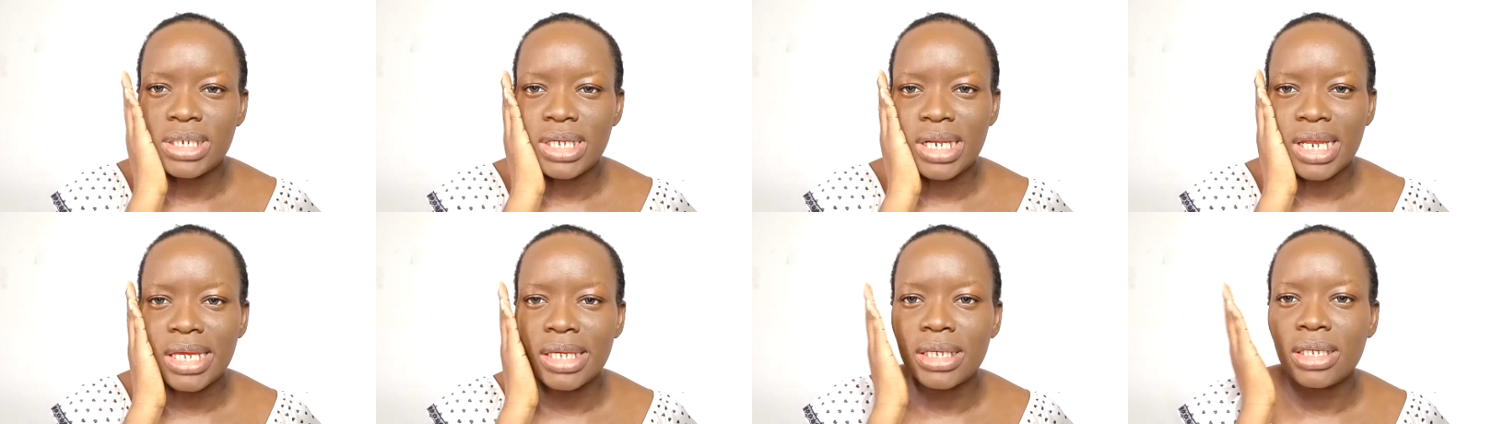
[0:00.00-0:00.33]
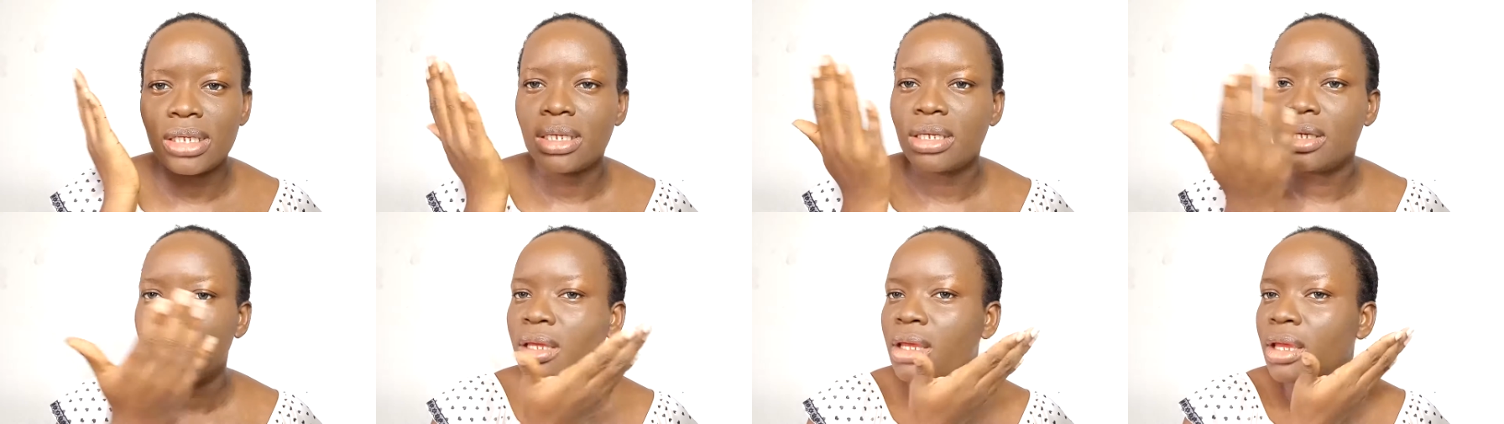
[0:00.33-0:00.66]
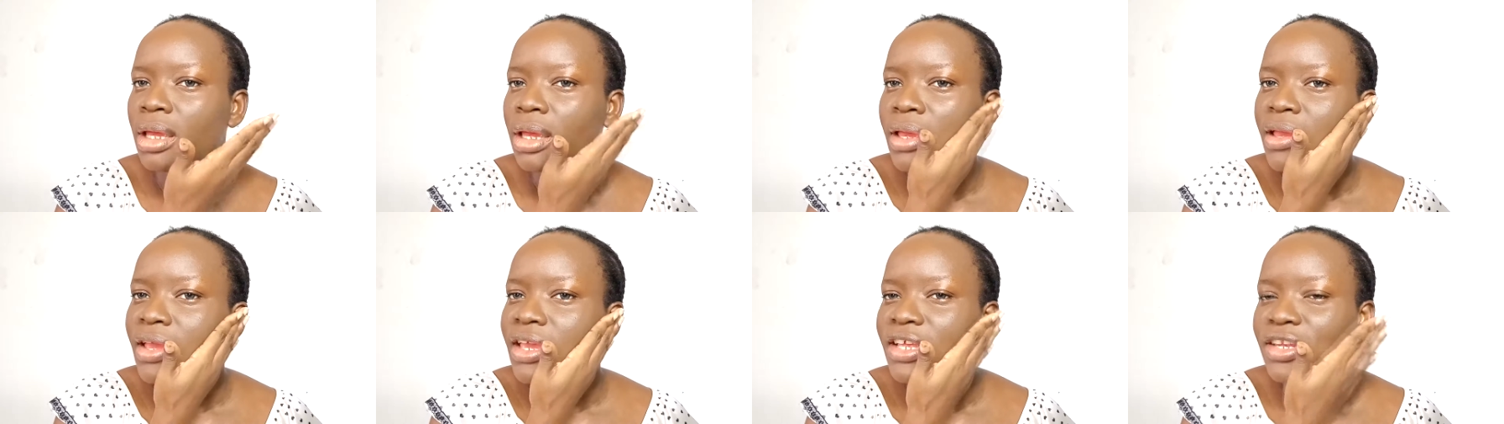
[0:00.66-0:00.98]
Like,
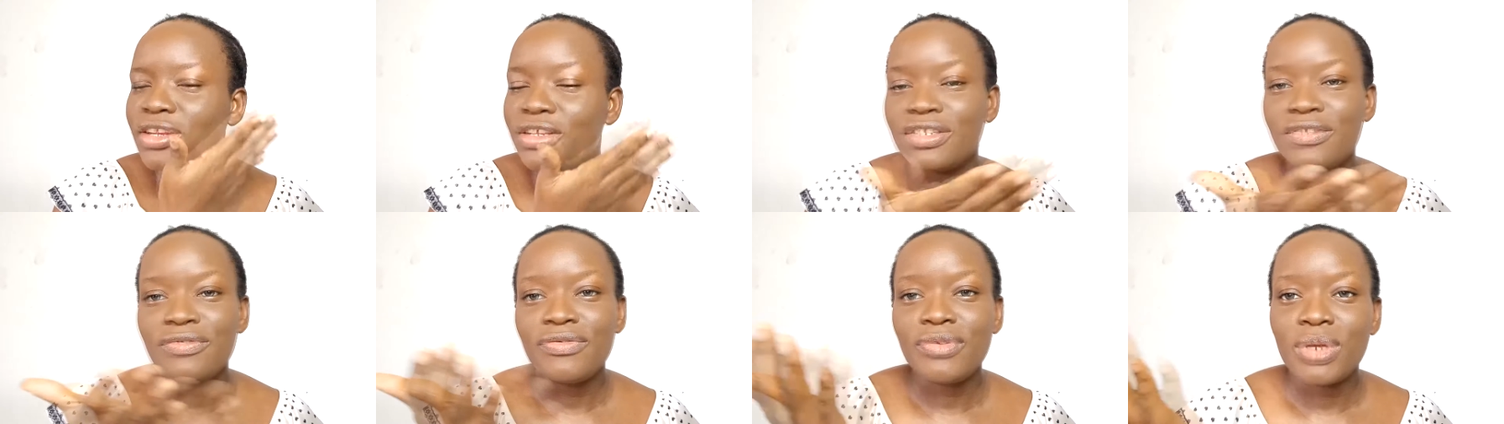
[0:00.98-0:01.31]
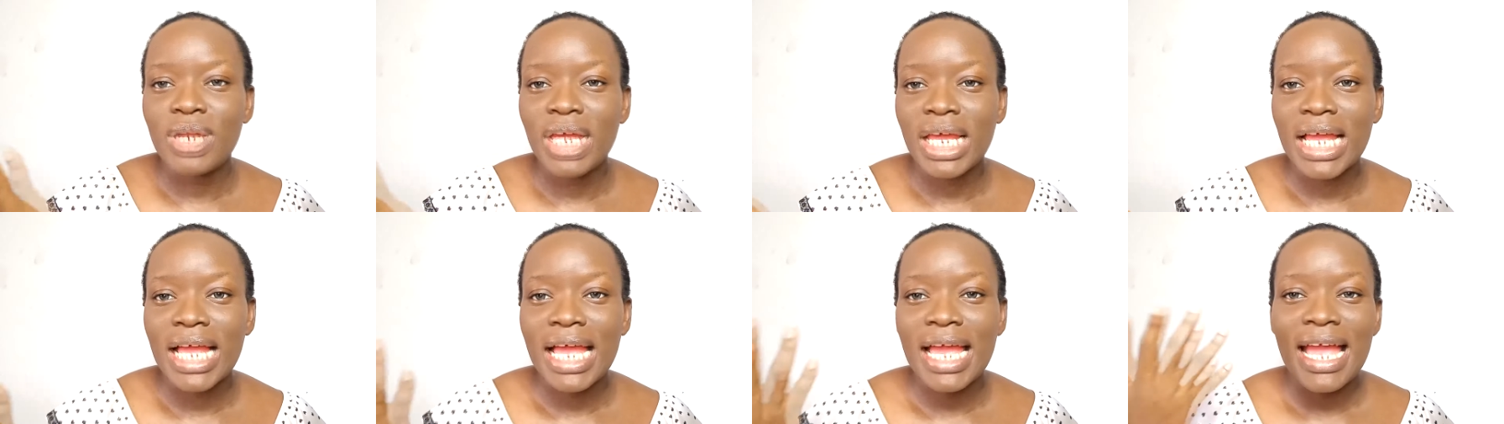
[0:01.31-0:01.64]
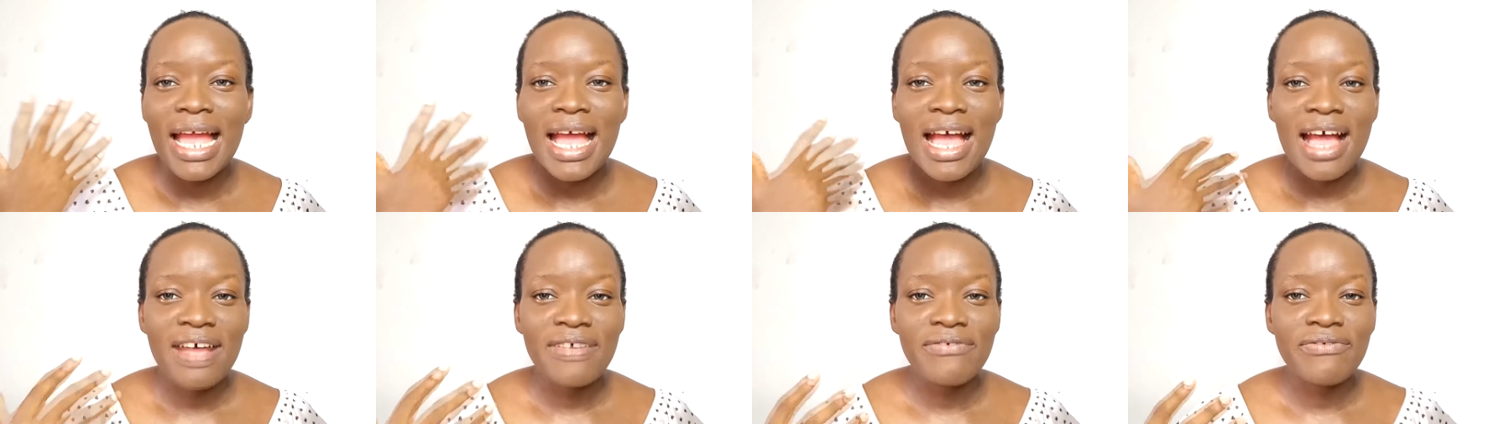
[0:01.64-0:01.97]
it doesn't feel like I
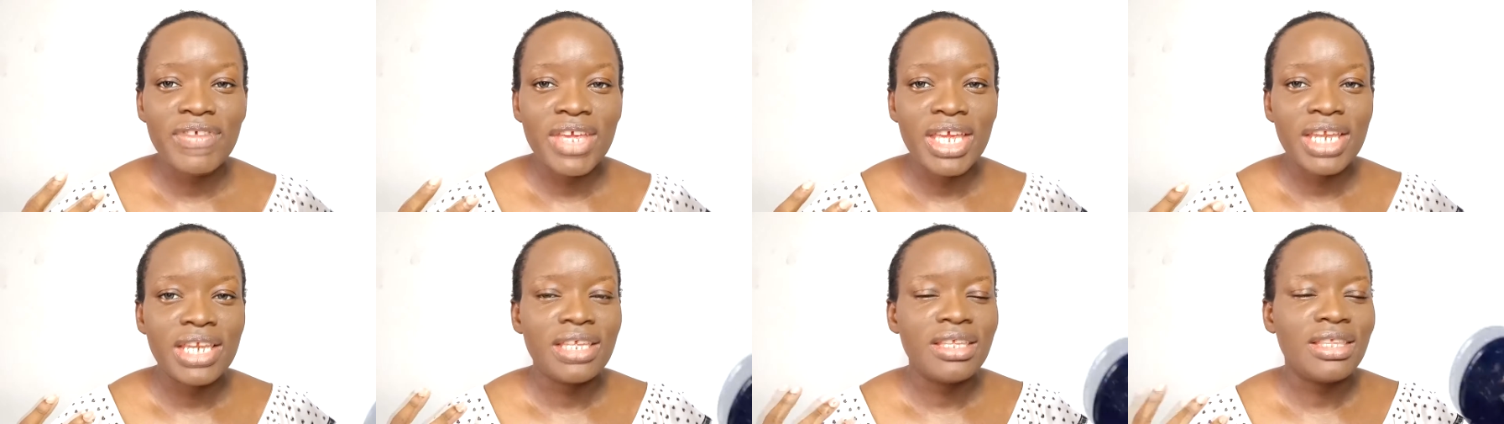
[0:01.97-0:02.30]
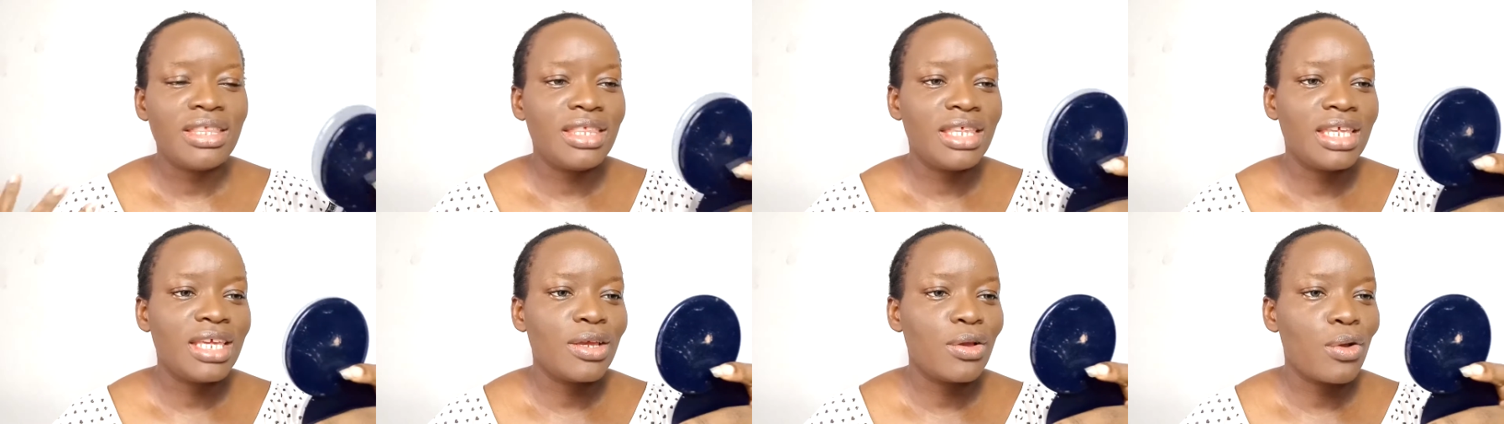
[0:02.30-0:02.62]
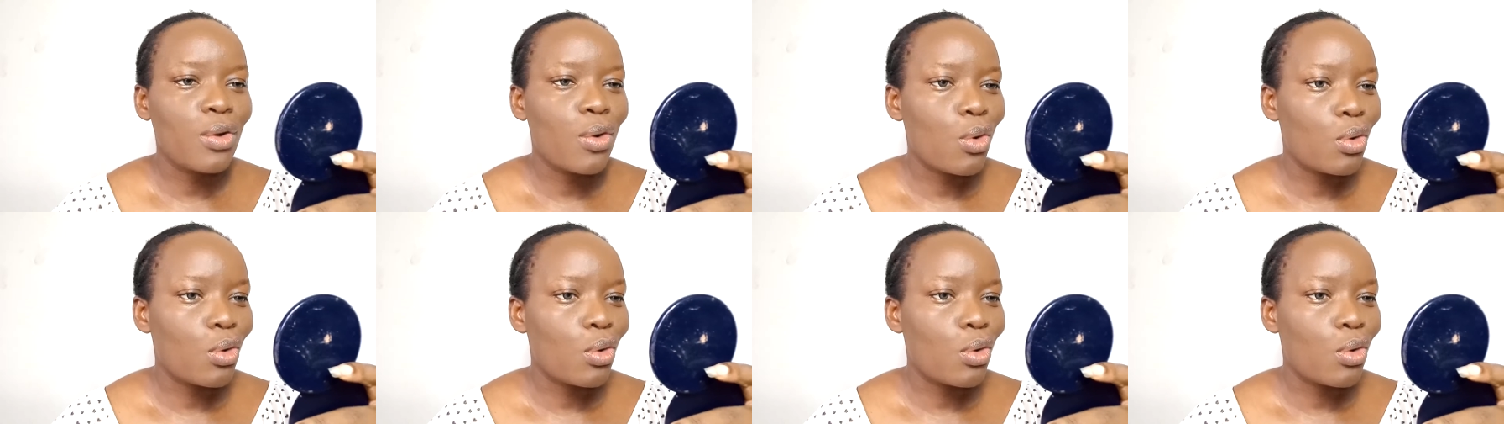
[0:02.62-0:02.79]
have anything